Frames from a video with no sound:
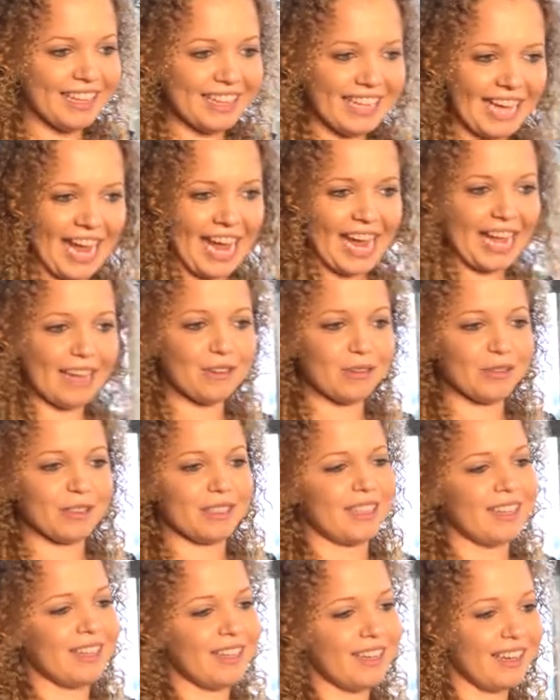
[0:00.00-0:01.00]
the
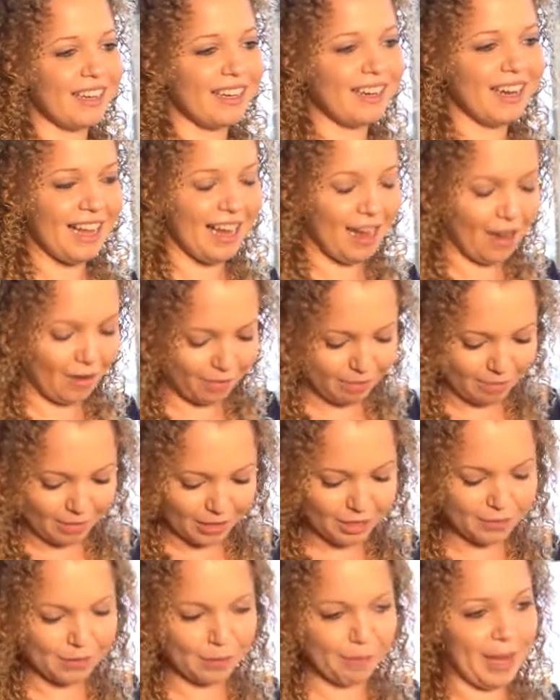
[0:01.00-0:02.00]
handles in, and how
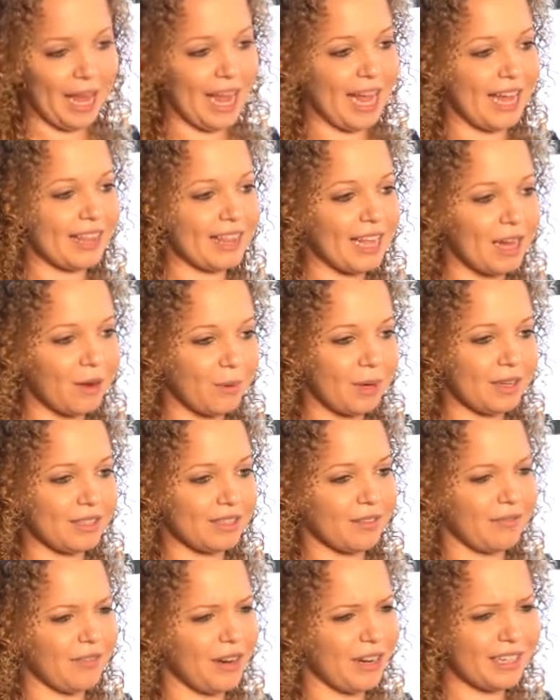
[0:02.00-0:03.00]
much of a pain that
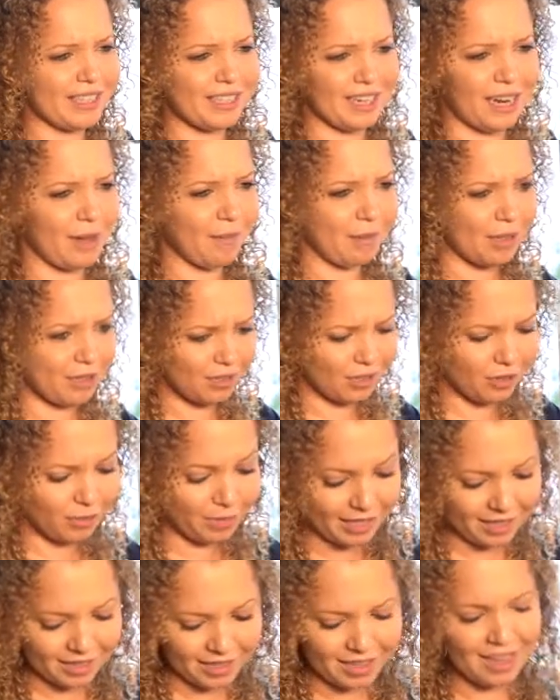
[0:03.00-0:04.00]
was and very time
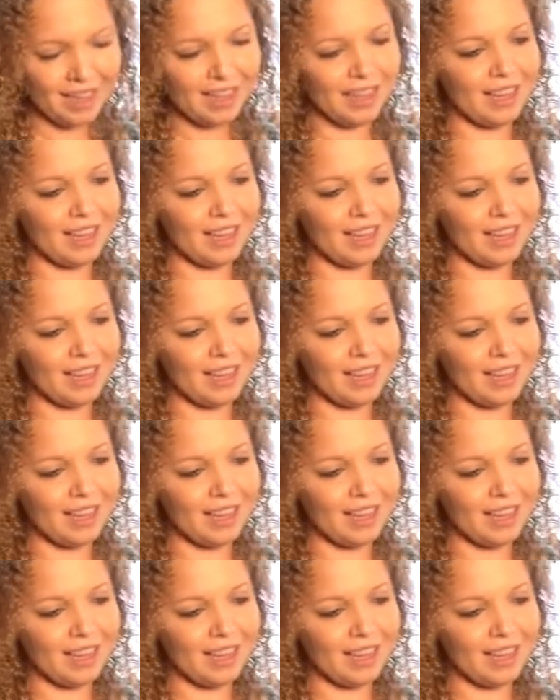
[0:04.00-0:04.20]
consuming?